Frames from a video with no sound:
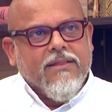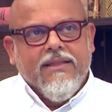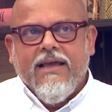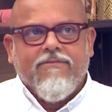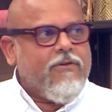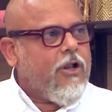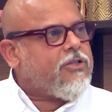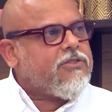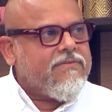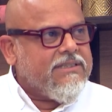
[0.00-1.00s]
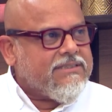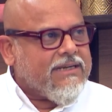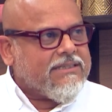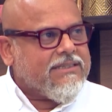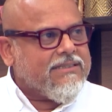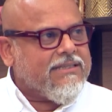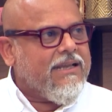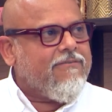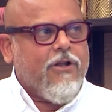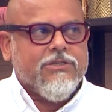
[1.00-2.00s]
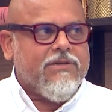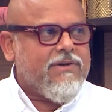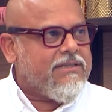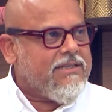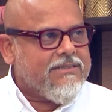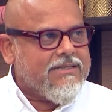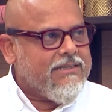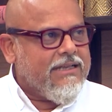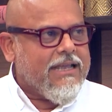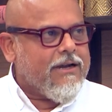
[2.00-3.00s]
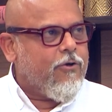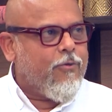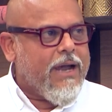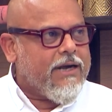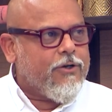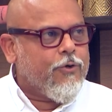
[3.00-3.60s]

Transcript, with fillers: they have lots of distractions, they have lots of other things that they can go back